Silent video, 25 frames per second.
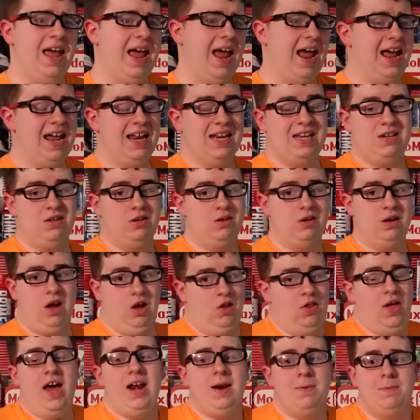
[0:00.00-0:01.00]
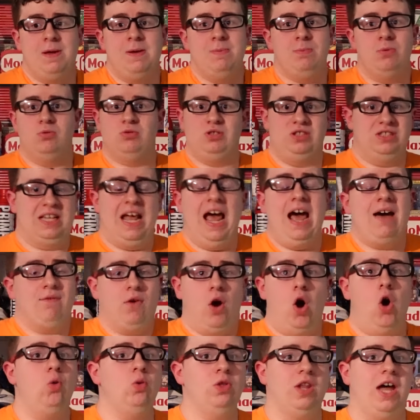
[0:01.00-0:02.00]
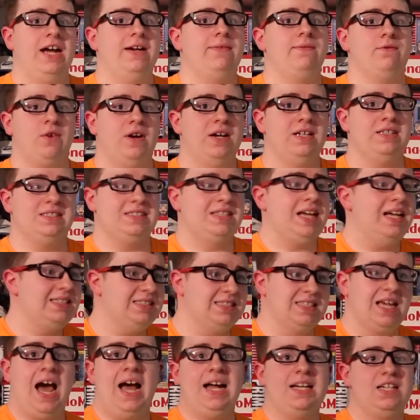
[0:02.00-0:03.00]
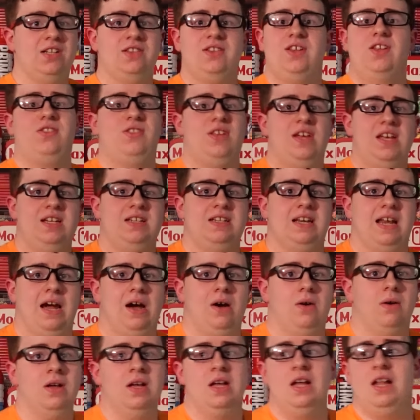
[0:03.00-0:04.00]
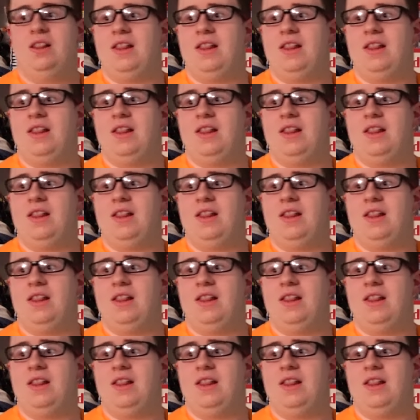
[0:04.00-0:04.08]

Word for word: And a lot of people just have online friends. That's kind of the thing now.